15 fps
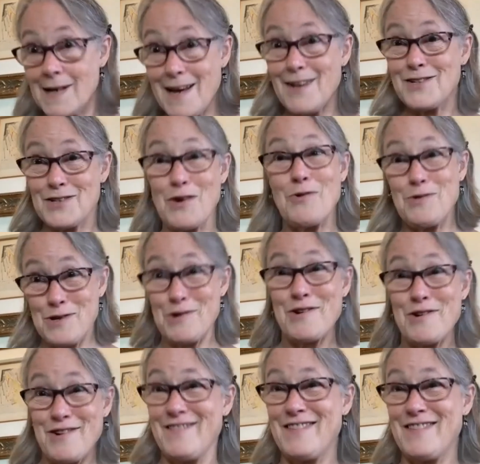so
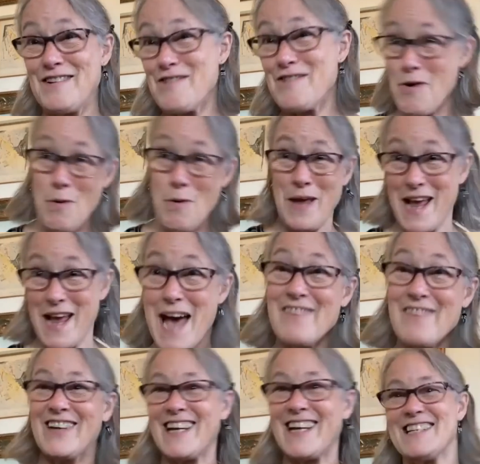they're OB
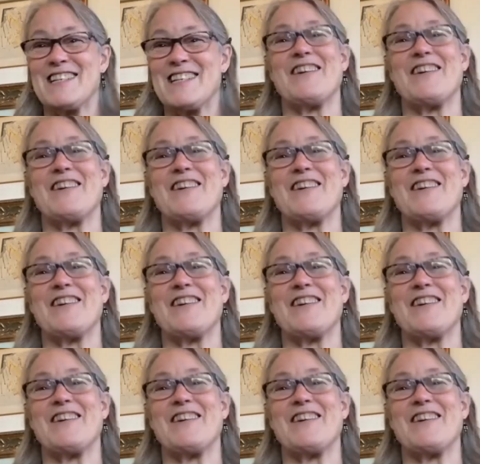advocates,